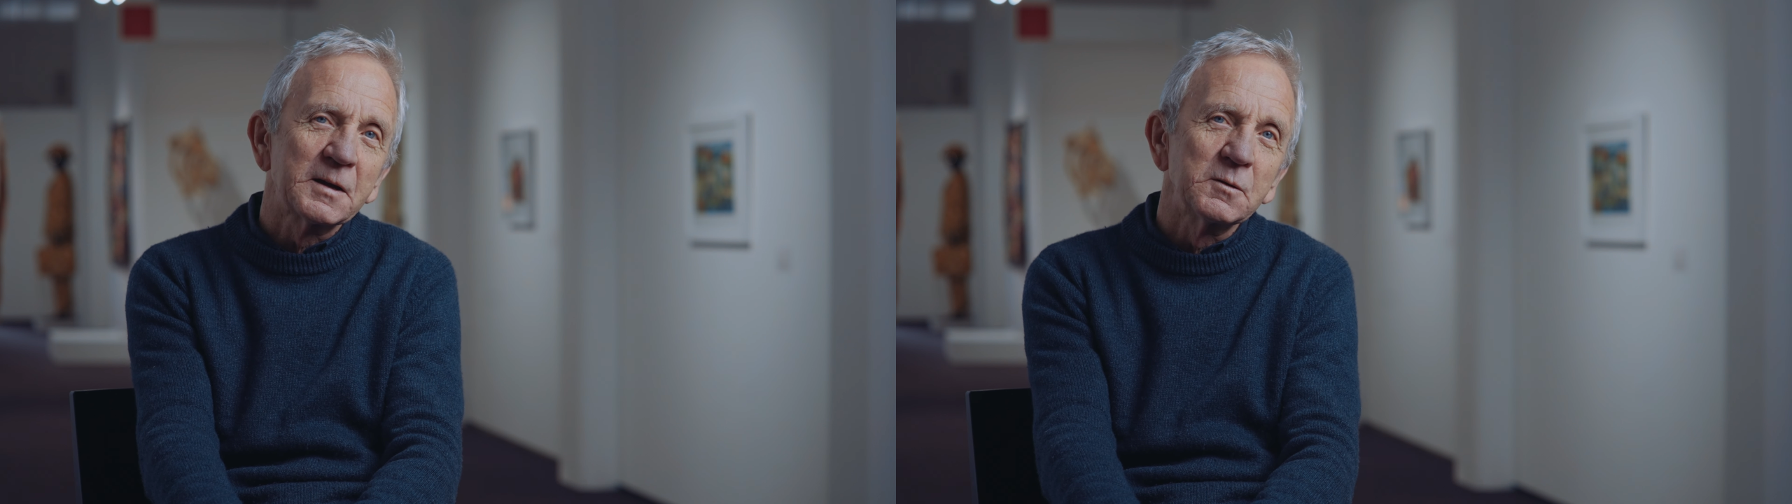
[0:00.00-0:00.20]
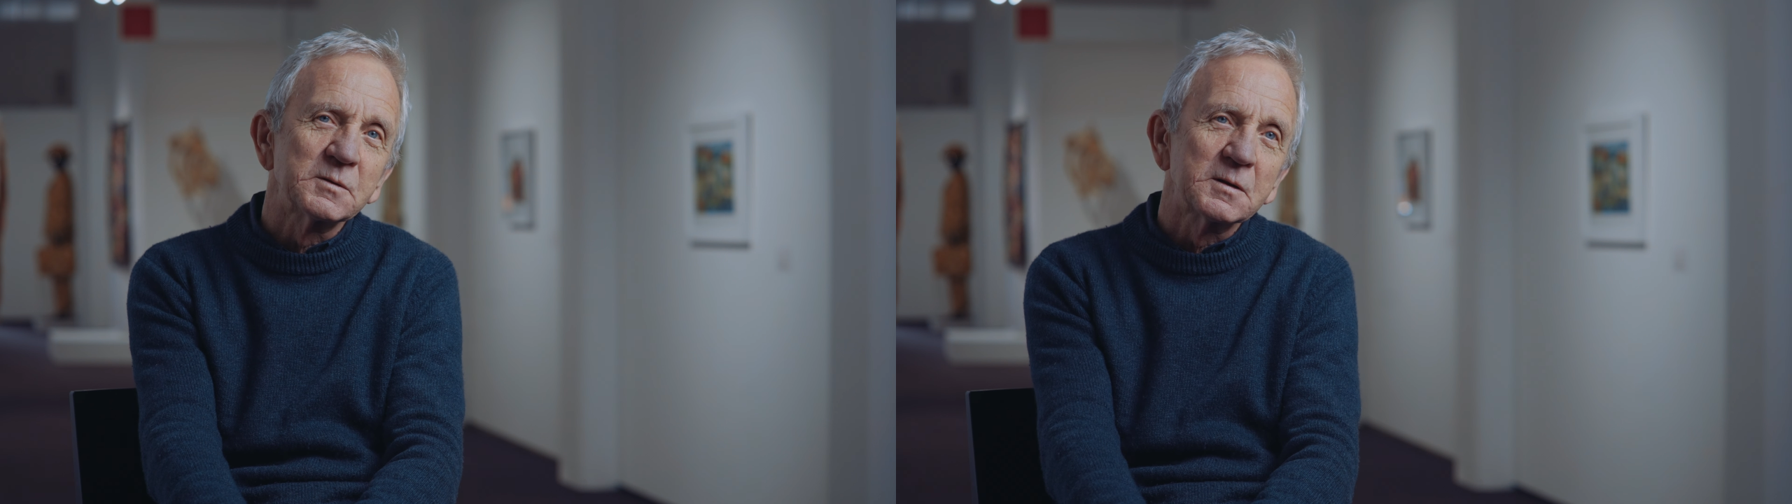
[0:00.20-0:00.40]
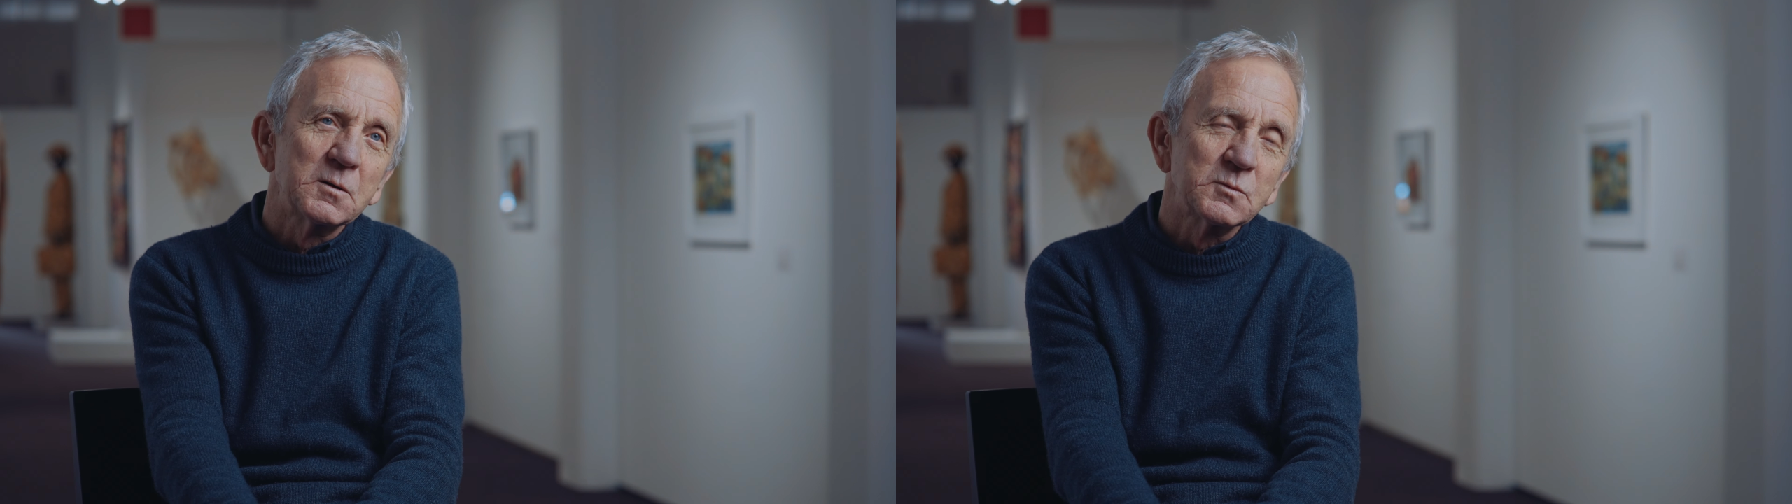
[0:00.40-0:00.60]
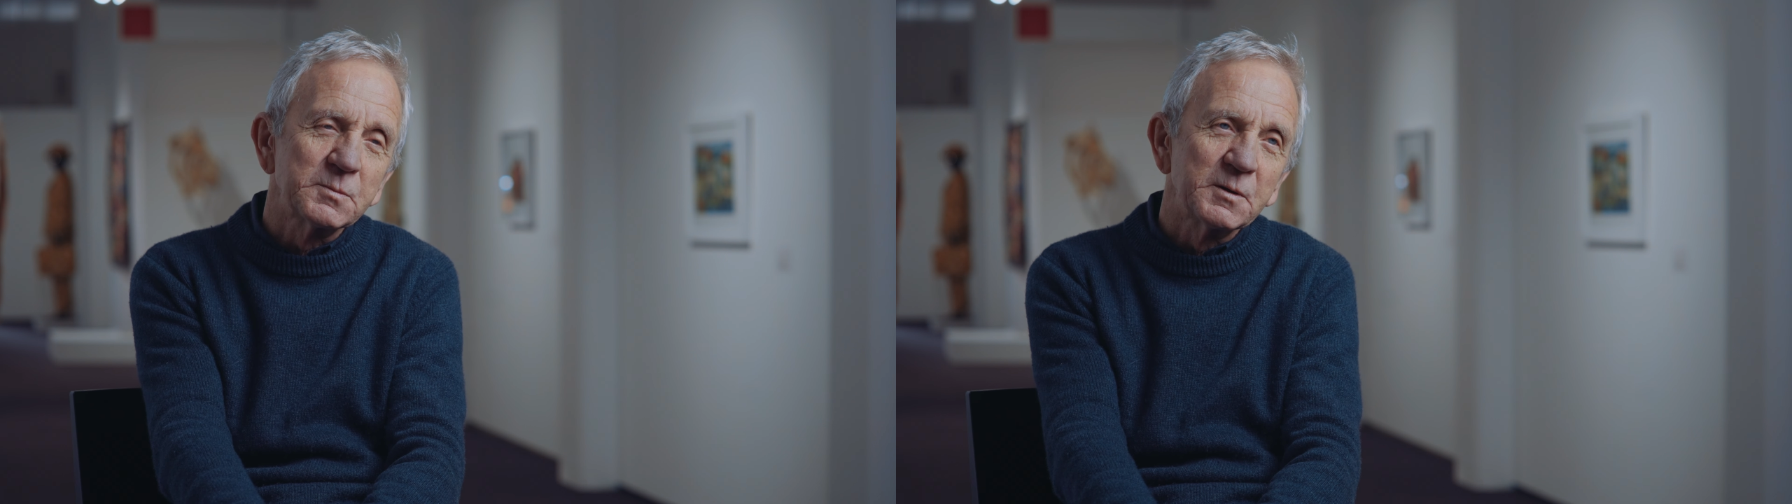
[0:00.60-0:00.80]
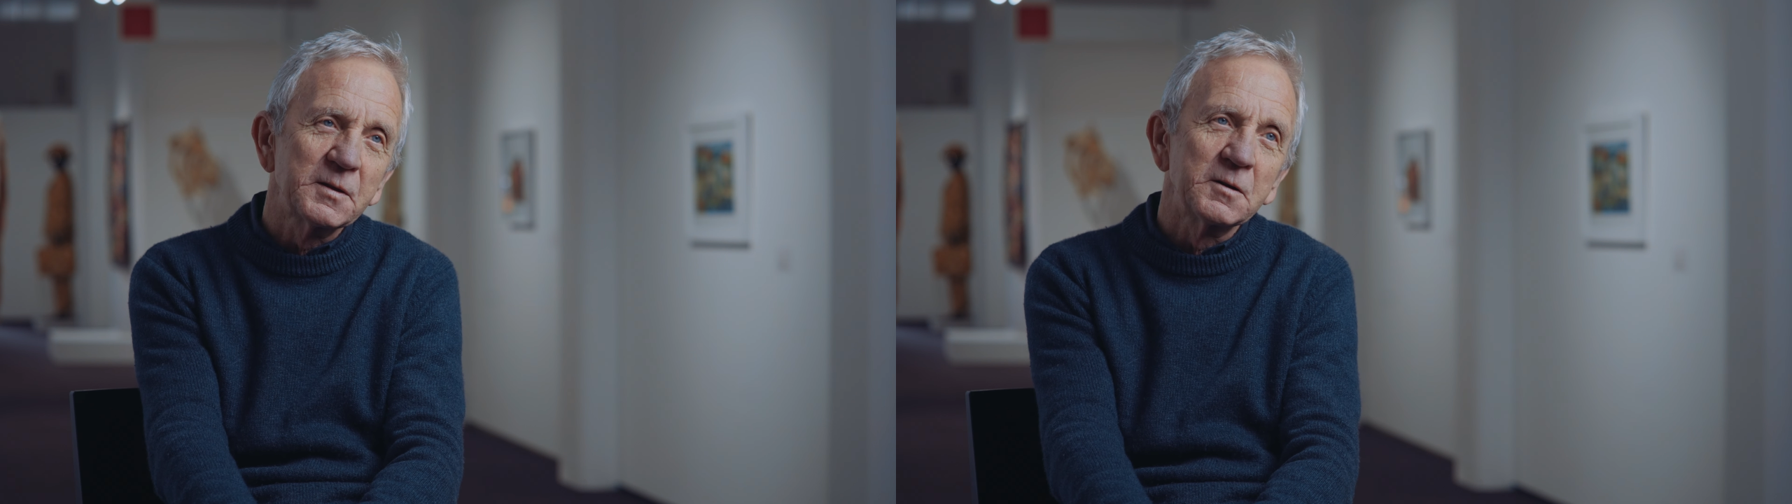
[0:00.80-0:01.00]
who's a
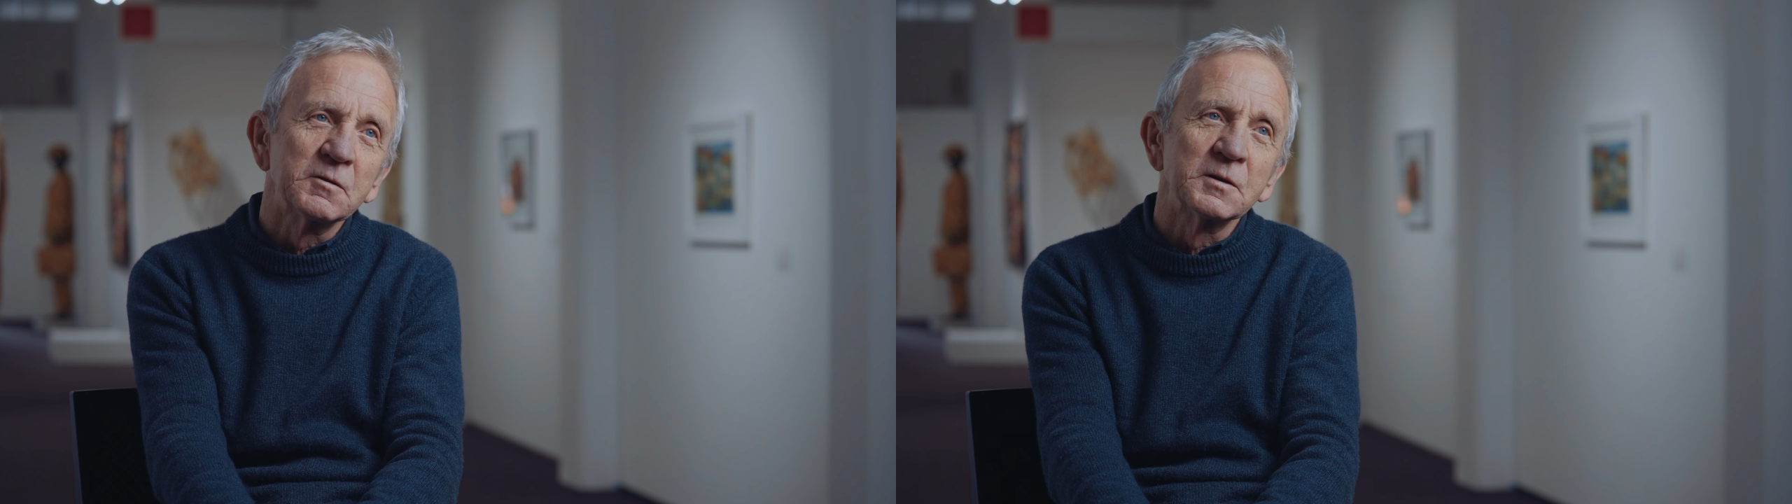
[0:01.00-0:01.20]
goldsmith here in